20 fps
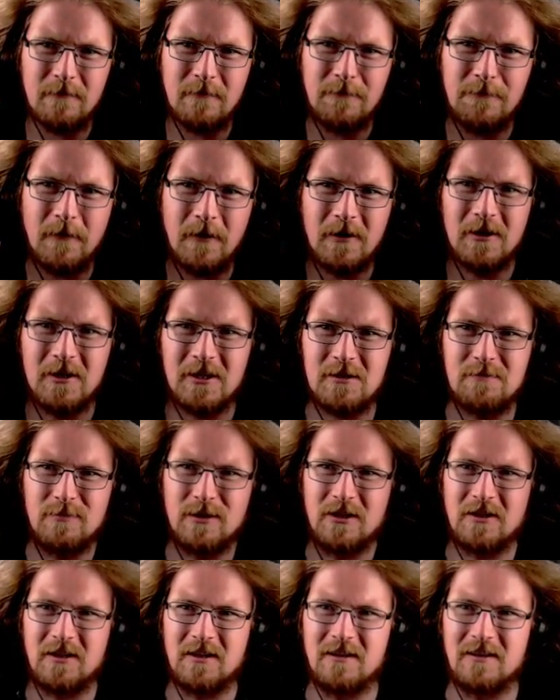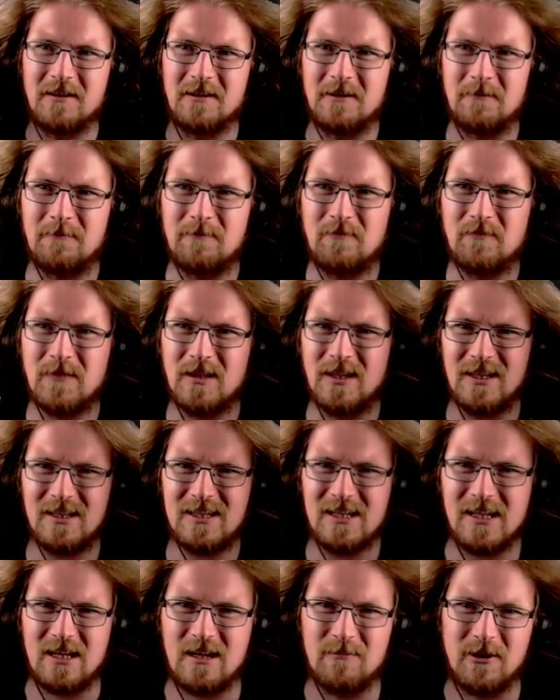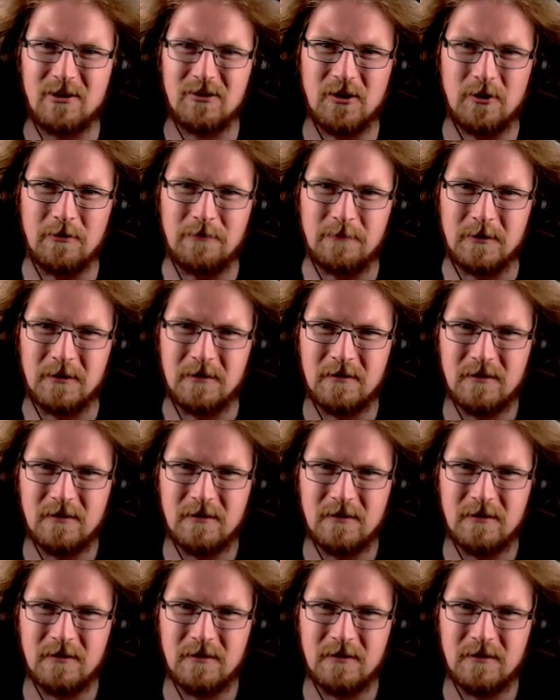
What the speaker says: fungus blood in there. Let's see, come on, do it with me.